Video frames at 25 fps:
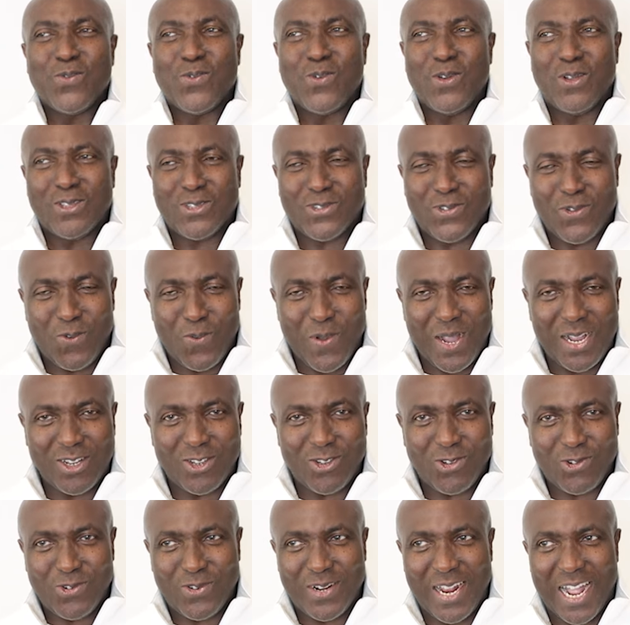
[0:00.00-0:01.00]
We also
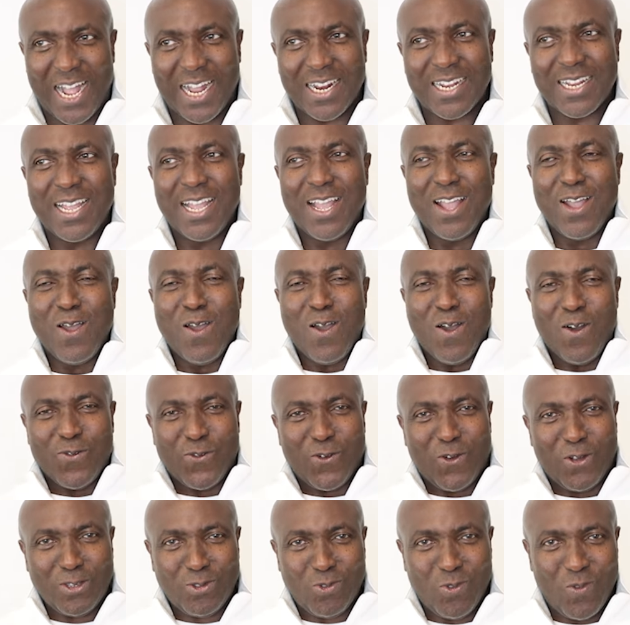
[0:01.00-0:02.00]
went through that.
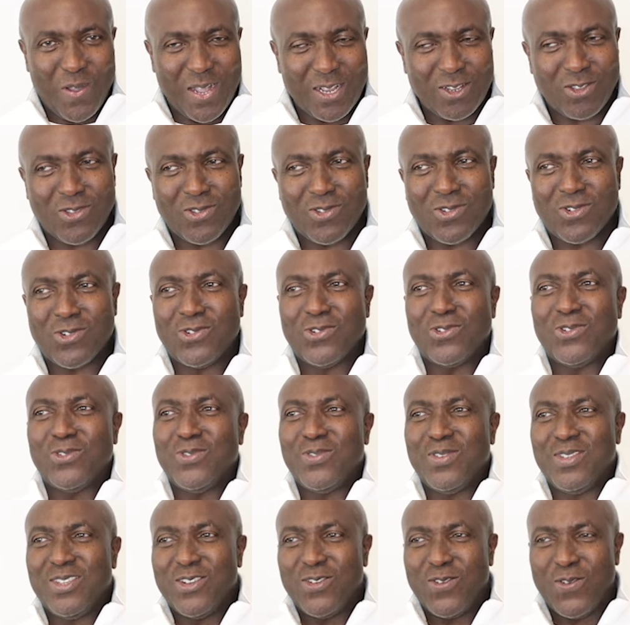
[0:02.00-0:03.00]
Of course, we went
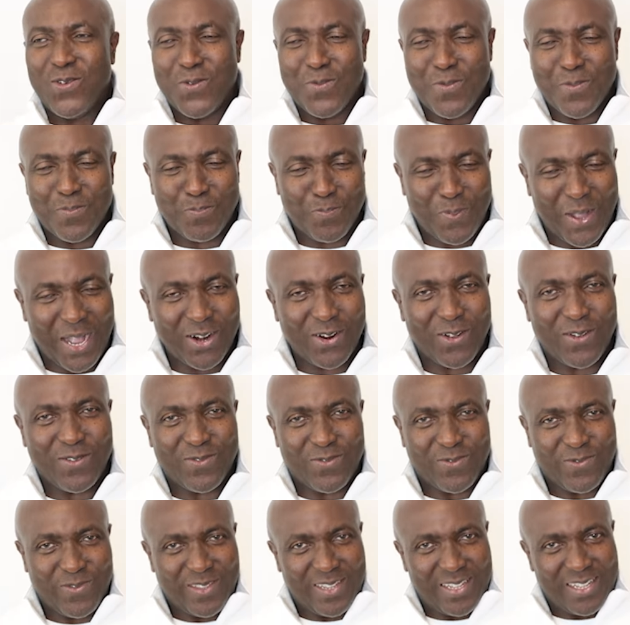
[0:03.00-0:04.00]
through, you know, part
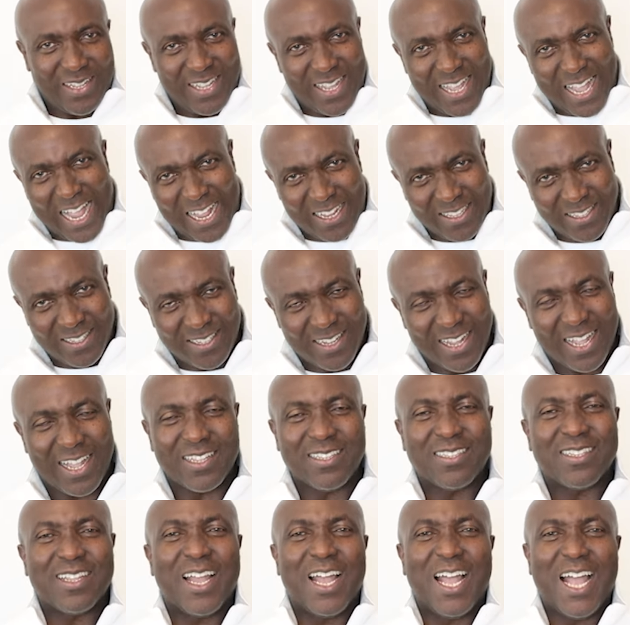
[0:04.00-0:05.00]
of the
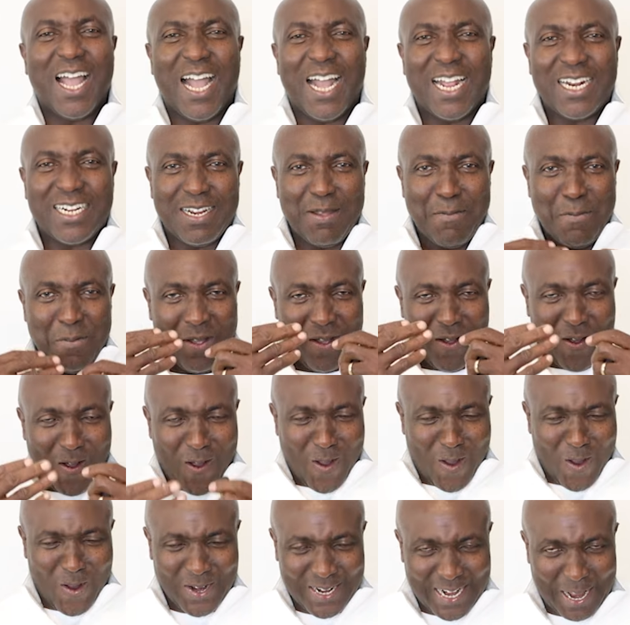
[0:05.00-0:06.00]
answers and the
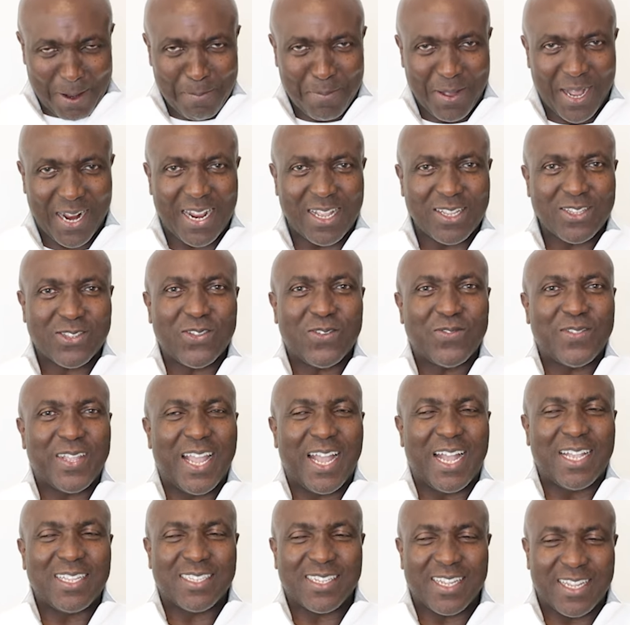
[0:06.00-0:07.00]
other balance of
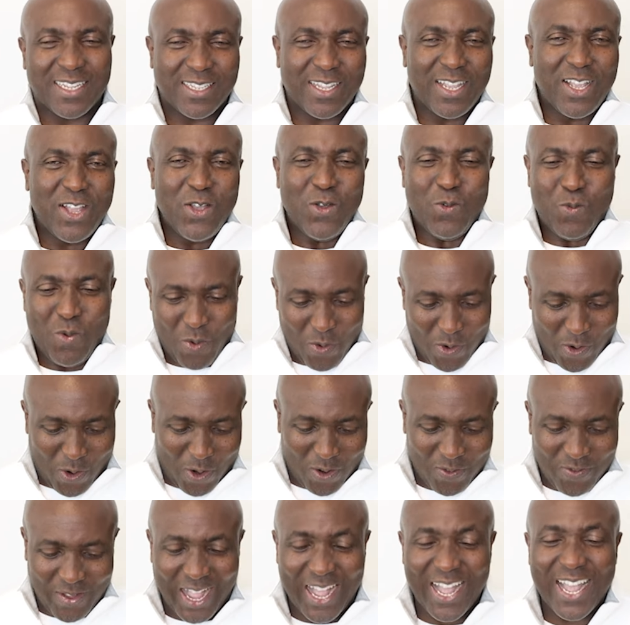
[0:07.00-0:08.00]
the answers we will
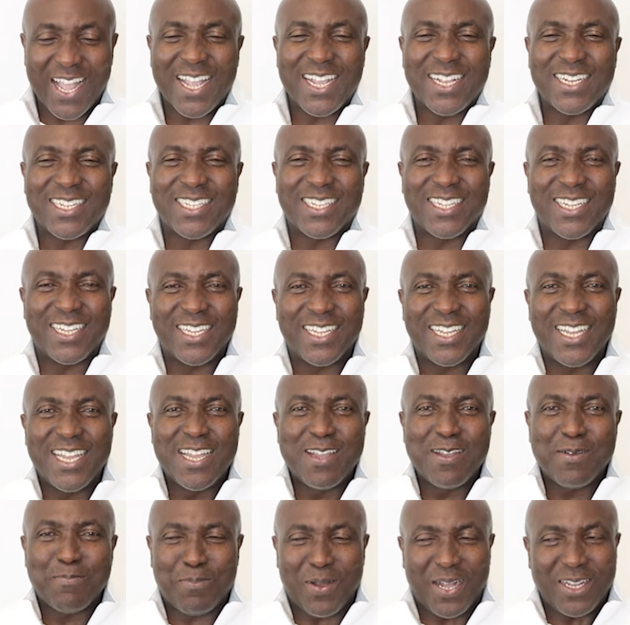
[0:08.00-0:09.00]
cover in the
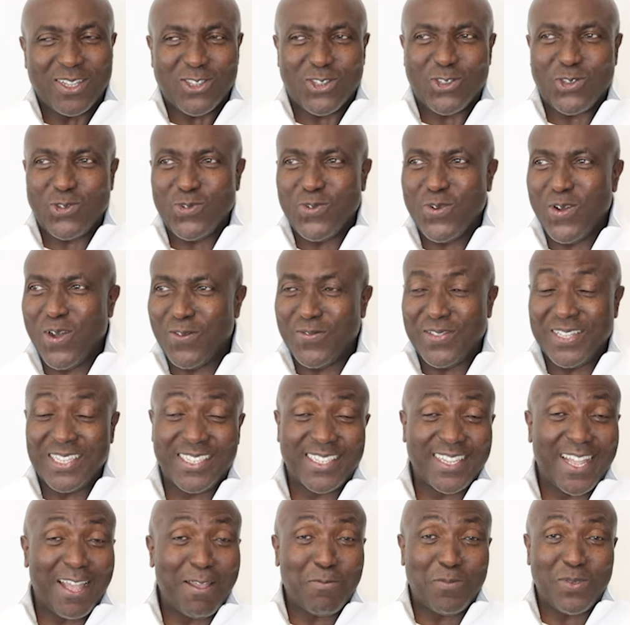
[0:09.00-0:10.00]
part two of
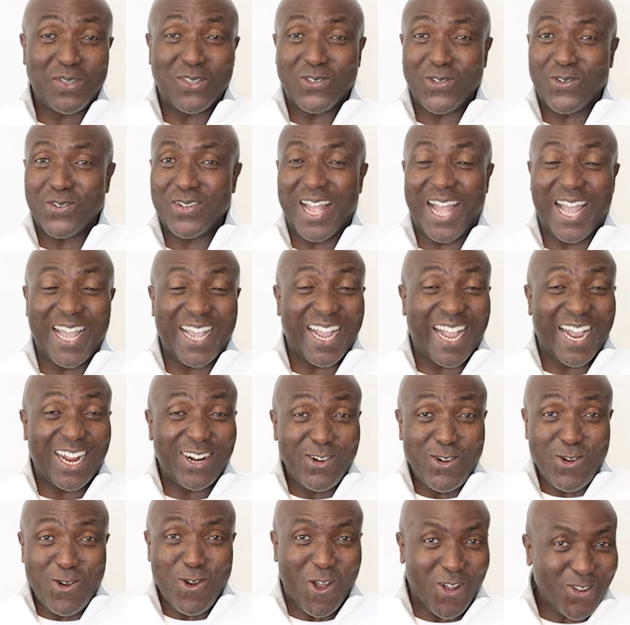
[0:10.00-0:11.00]
this episode. I
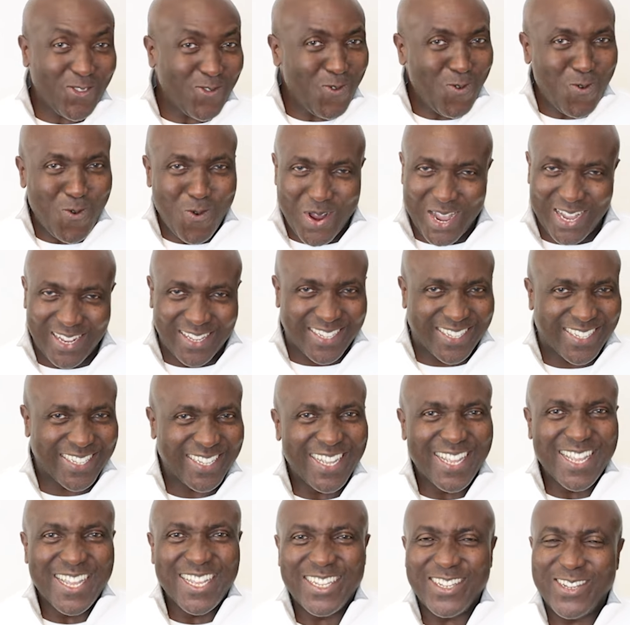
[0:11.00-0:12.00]
cannot wait,
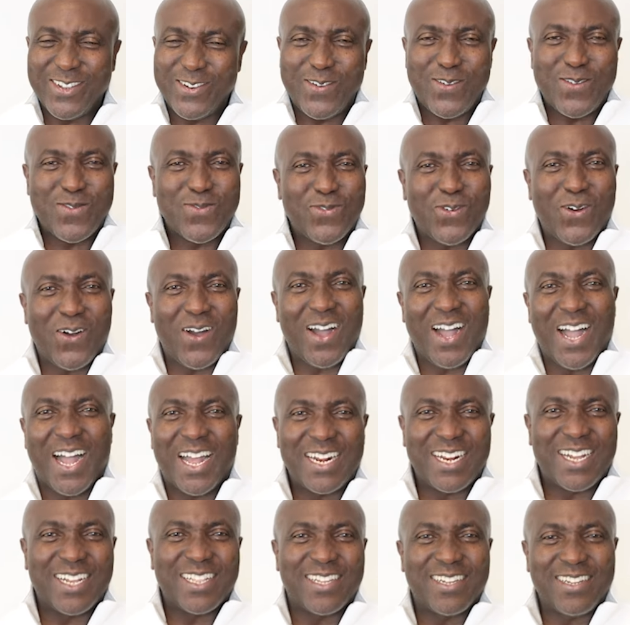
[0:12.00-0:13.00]
you know, for
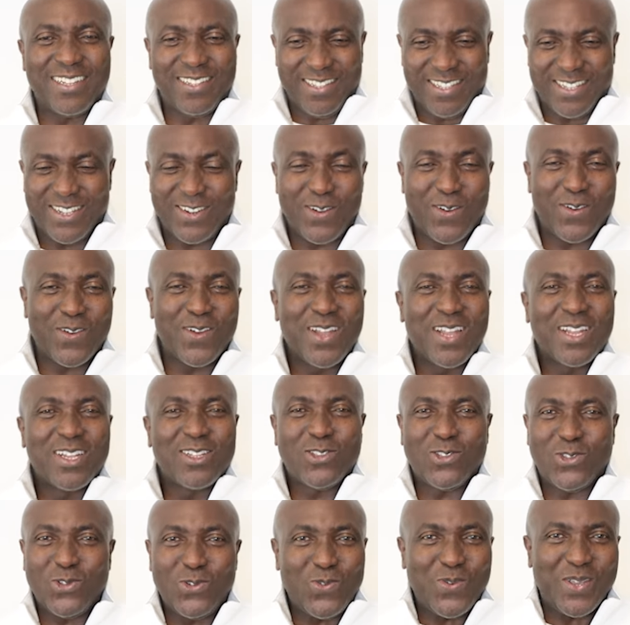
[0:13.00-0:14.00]
another, you know,
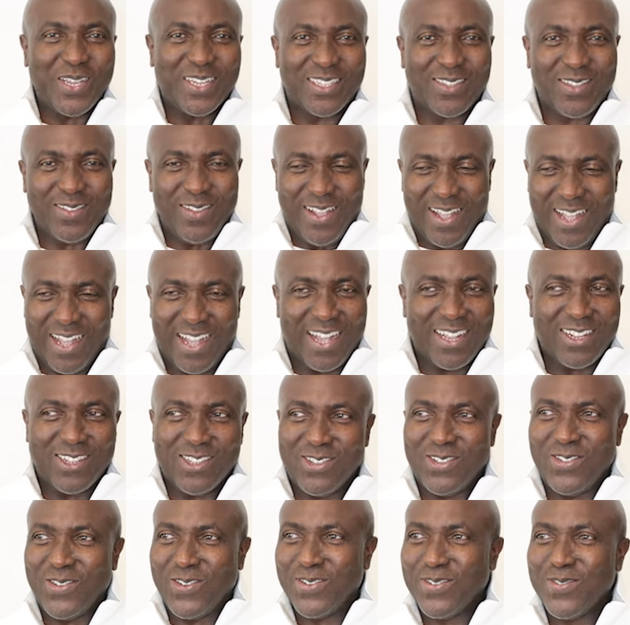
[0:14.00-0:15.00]
two weeks, uh,
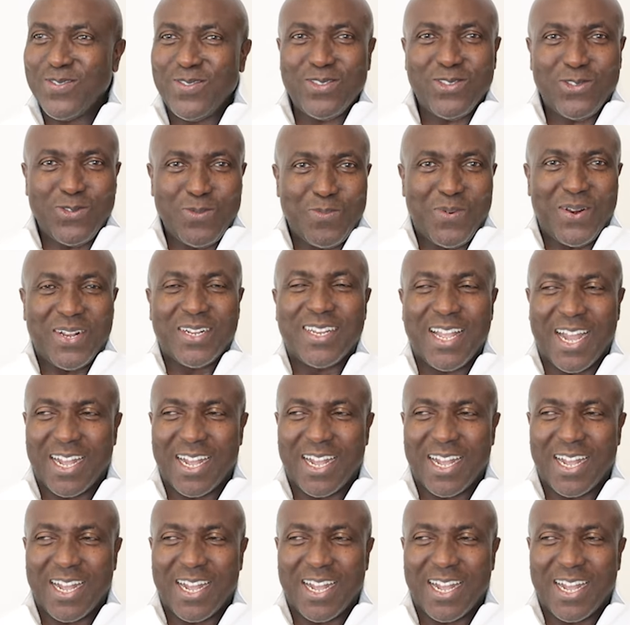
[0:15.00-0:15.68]
you know, to bring